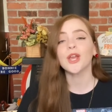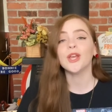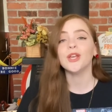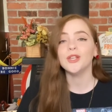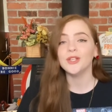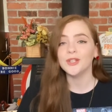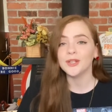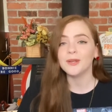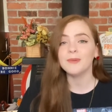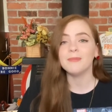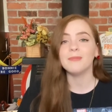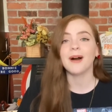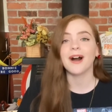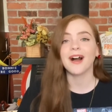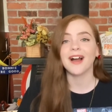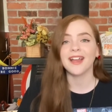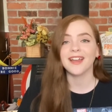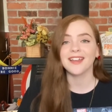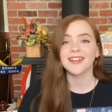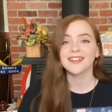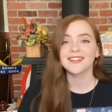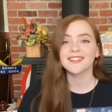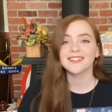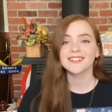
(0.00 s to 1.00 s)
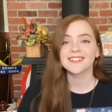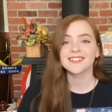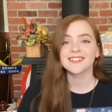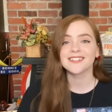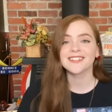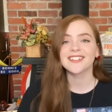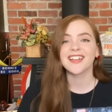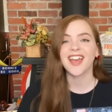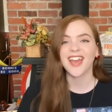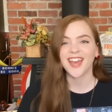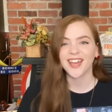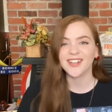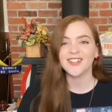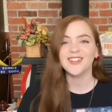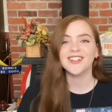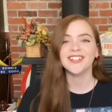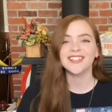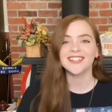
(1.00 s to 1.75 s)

goodbye and good